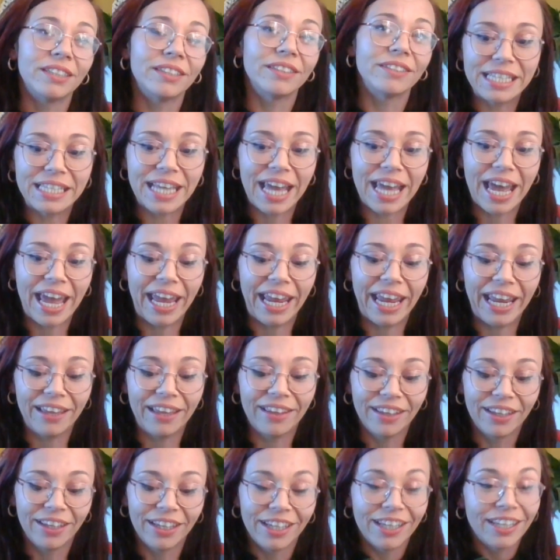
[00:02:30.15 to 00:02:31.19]
to say
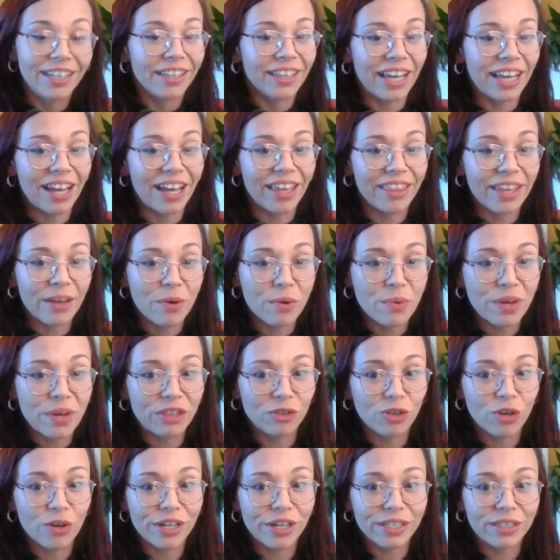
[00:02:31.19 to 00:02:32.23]
that they were
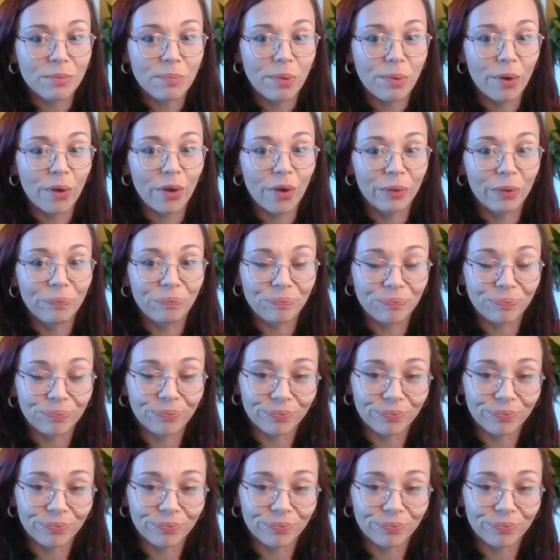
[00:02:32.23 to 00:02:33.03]
withdrawing support